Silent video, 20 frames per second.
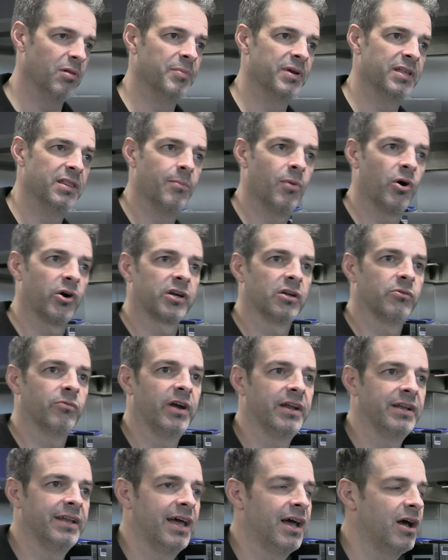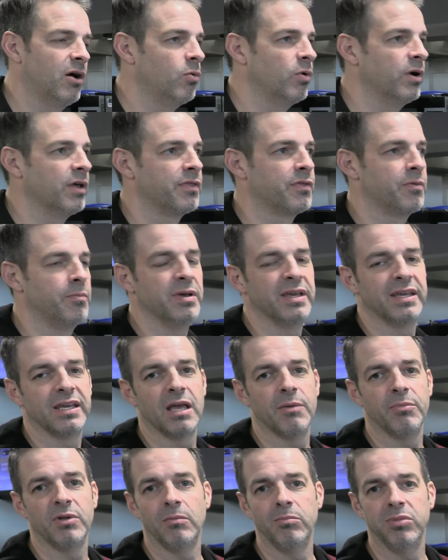in the market right now with being
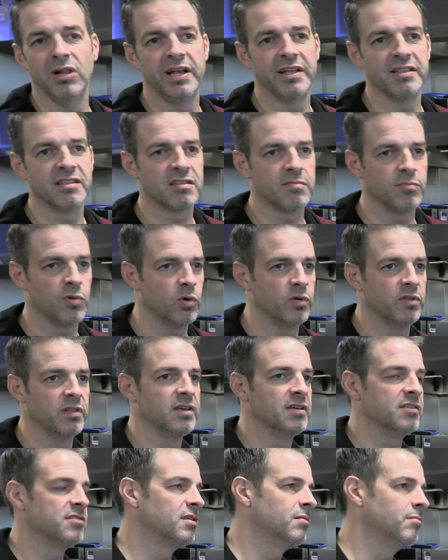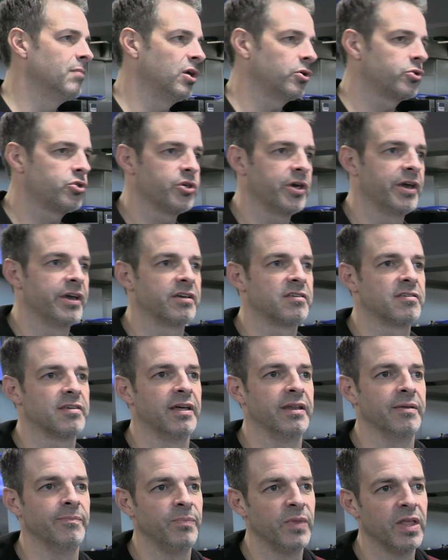able to blend smoothies and milkshakes
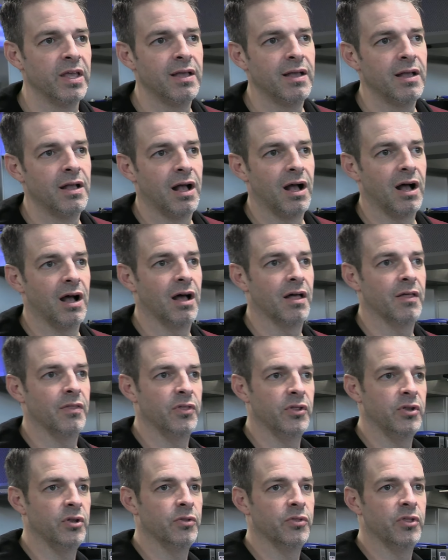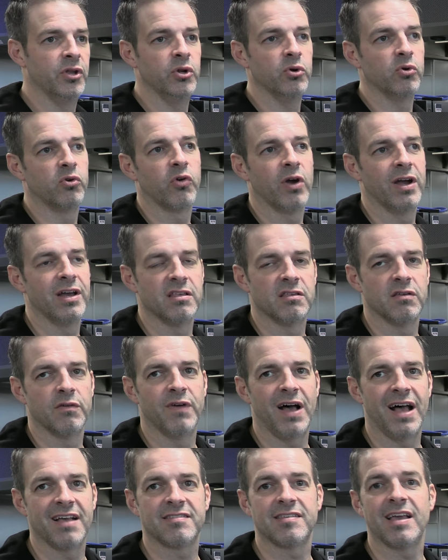and the new craze of
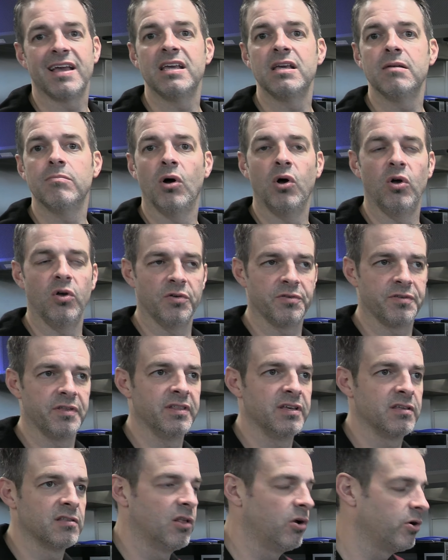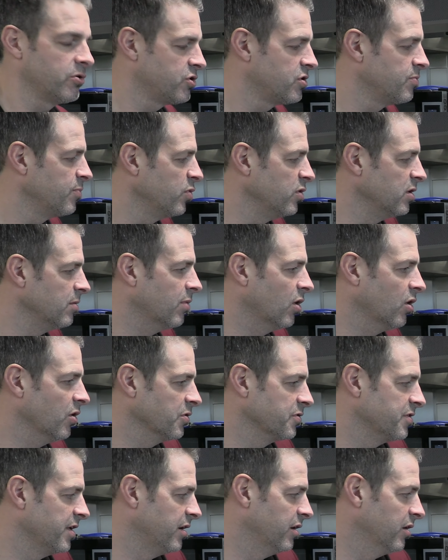acai bowls and these large smoothie
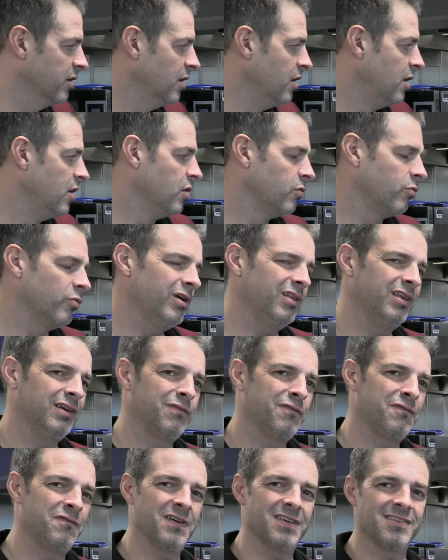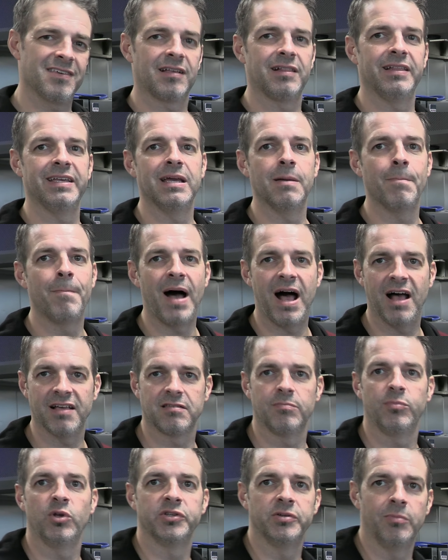bowls that are really physically
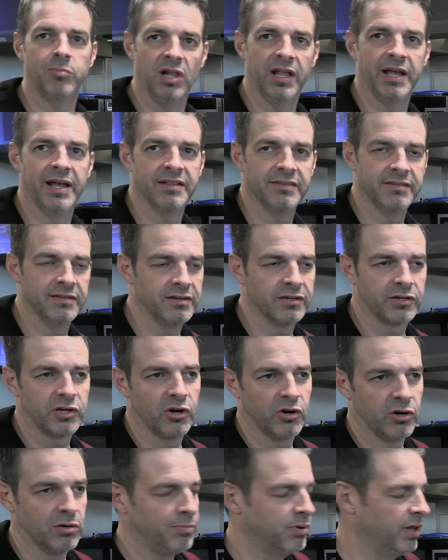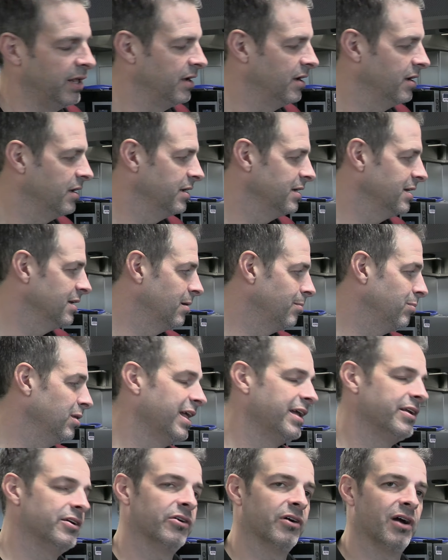impossible to blend in a
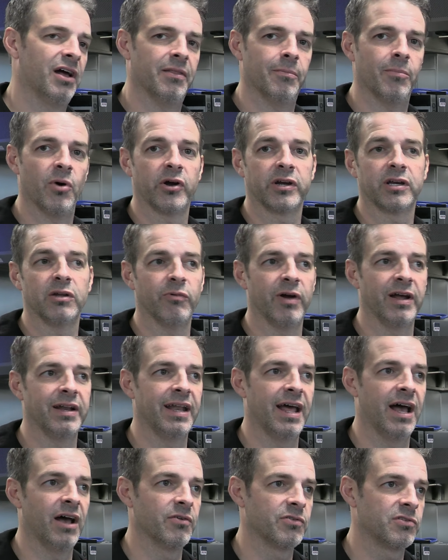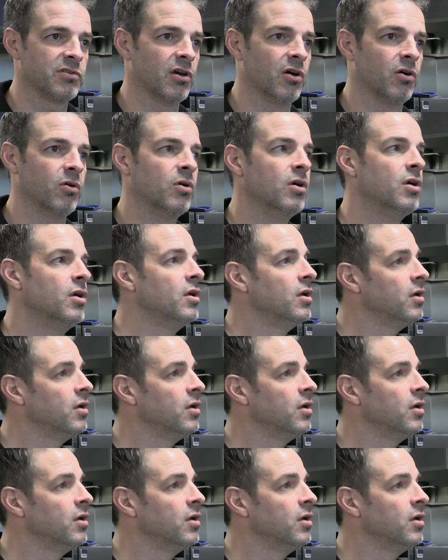blender on the market right now. So